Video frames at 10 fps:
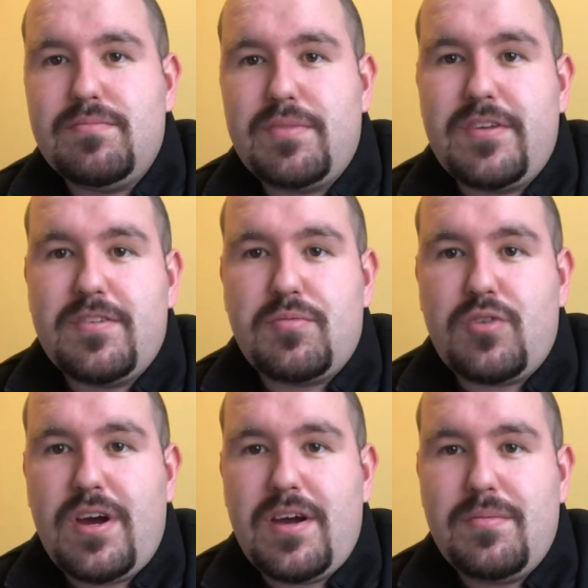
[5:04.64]
please
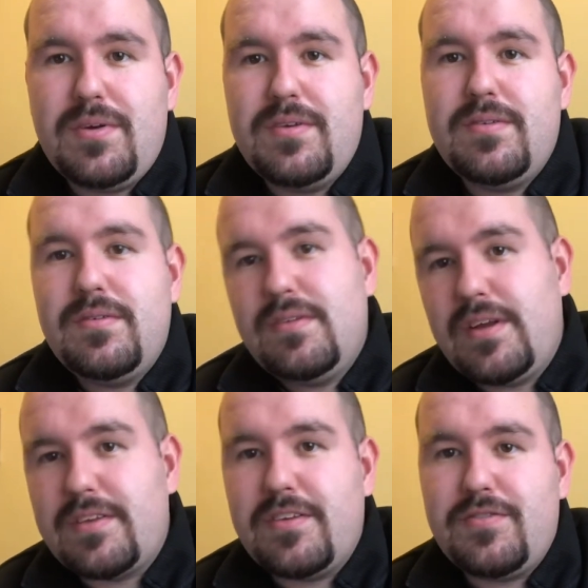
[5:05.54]
subscribe,
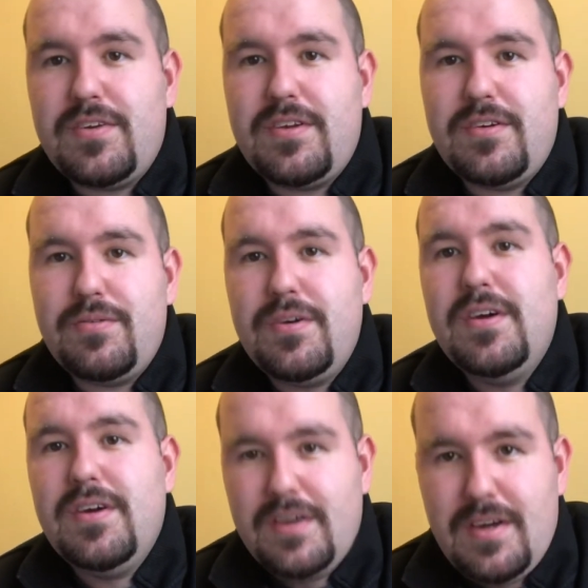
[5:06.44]
like this video.
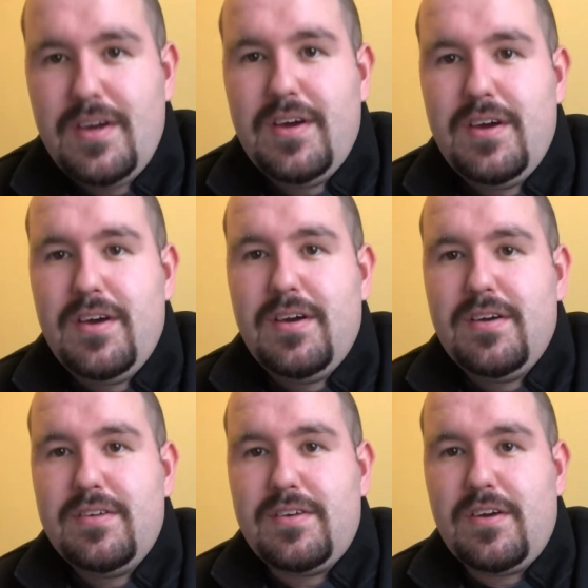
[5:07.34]

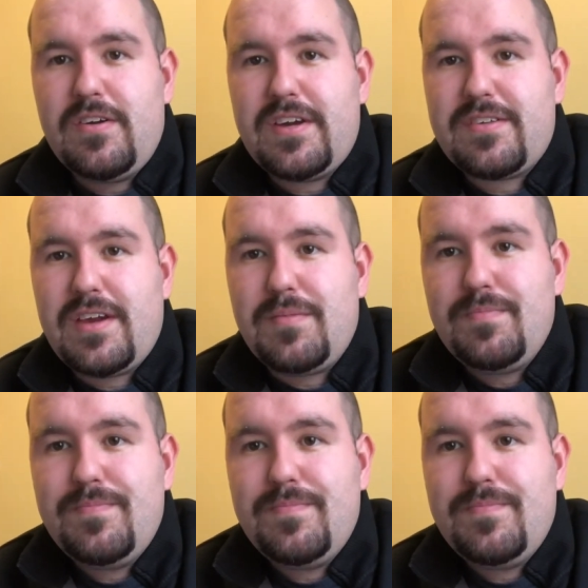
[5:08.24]
See y'all next time.